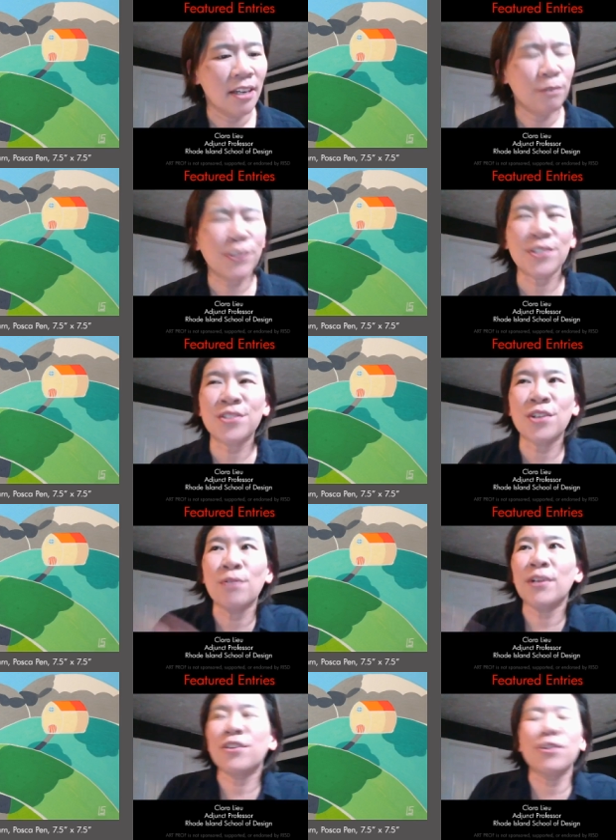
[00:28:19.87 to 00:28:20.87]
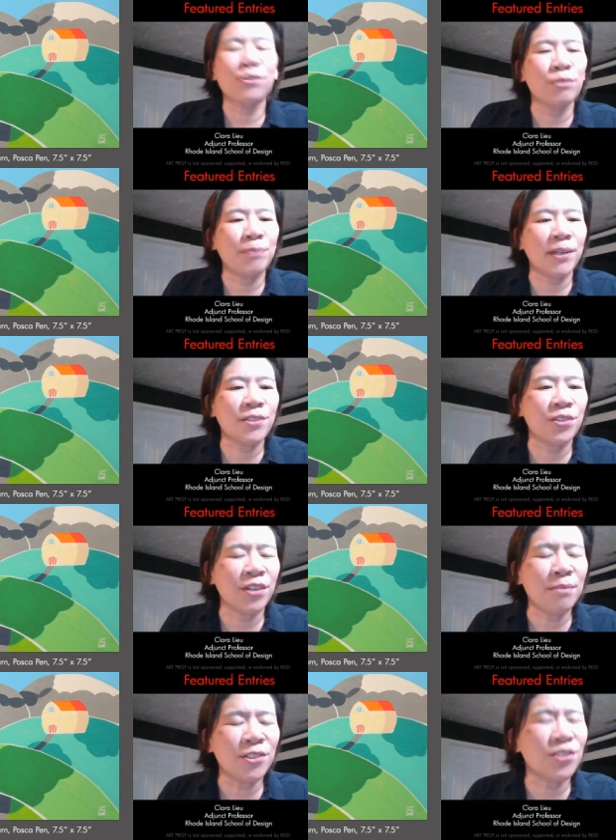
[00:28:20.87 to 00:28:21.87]
which is so unusual because your
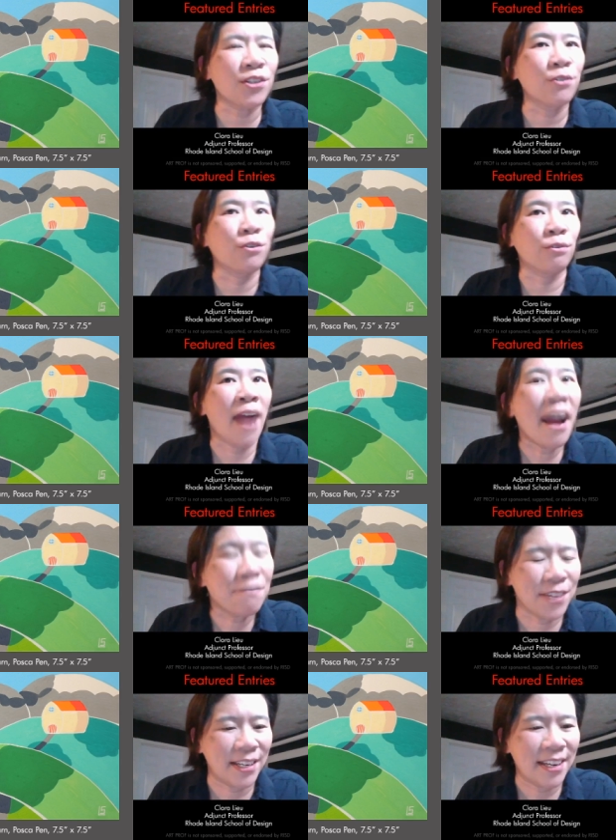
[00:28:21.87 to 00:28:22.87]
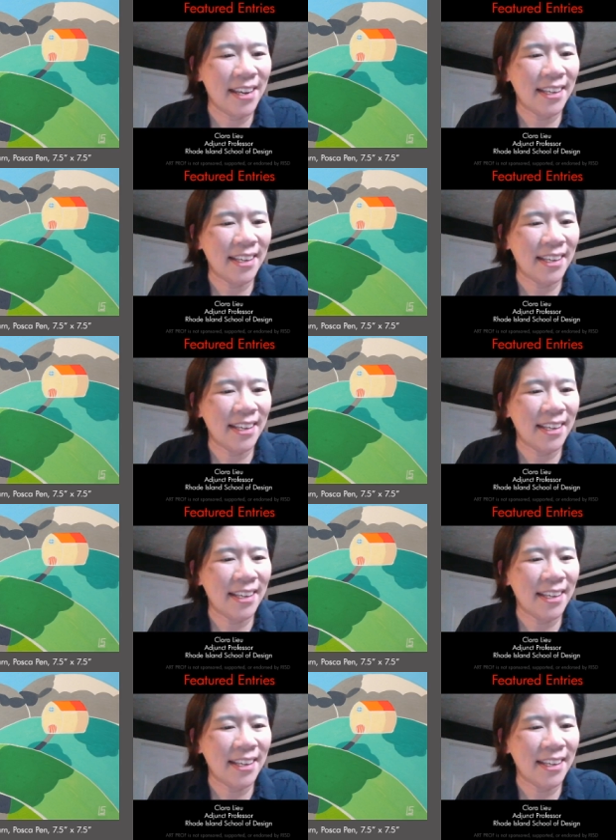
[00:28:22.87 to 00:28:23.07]
image is so graphic.